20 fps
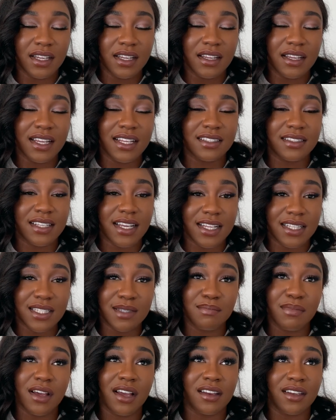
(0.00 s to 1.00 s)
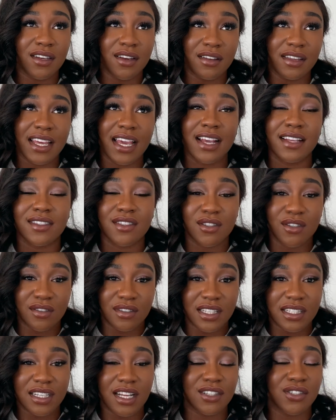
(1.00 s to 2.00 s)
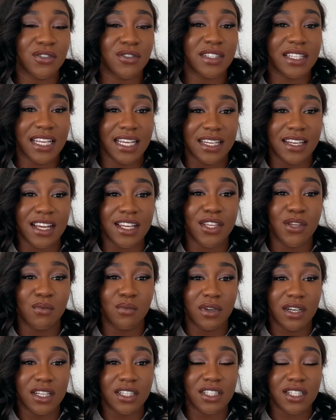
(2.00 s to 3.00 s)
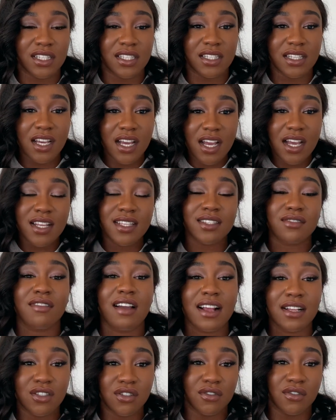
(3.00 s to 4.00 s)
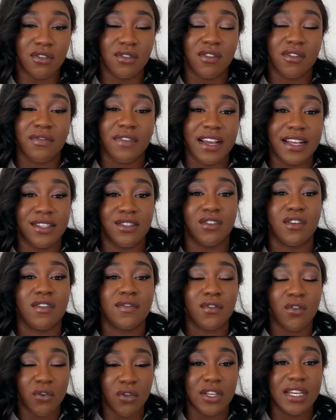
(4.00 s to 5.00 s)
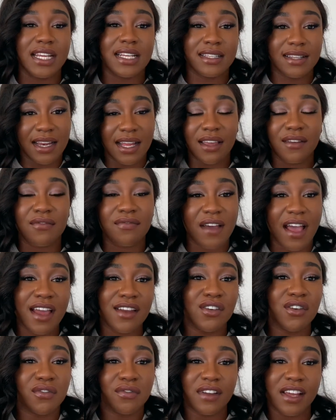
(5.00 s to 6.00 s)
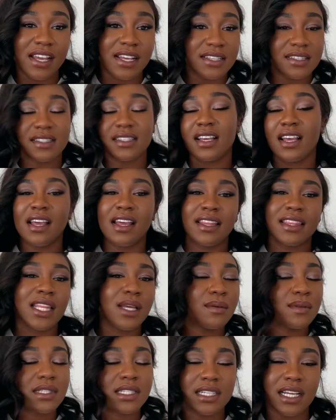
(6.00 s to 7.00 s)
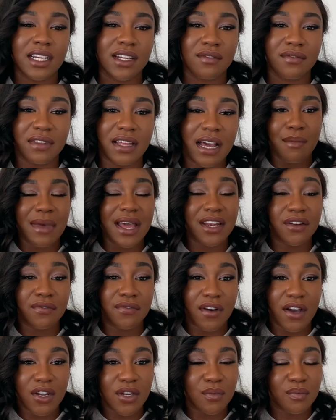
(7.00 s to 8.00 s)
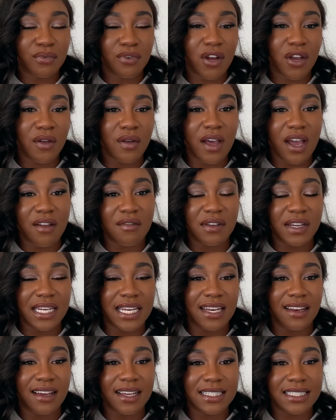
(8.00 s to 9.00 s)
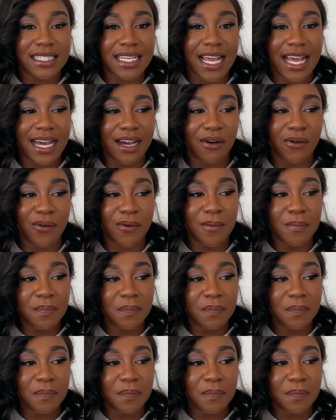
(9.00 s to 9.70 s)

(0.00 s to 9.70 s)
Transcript: intense burn you get as soon as it touches your skin, like you want to just scratch your face off or you need to like fan your face. There was none of that. And a final pro, I really liked how,